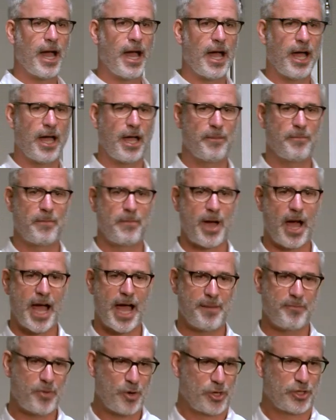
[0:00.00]
Um,
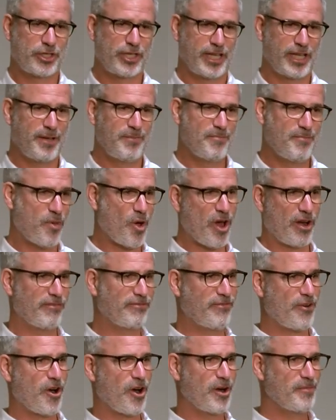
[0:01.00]
I personally bought a
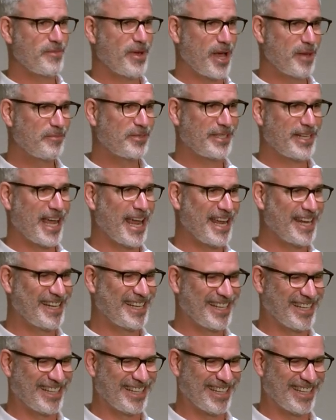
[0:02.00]
farm upstate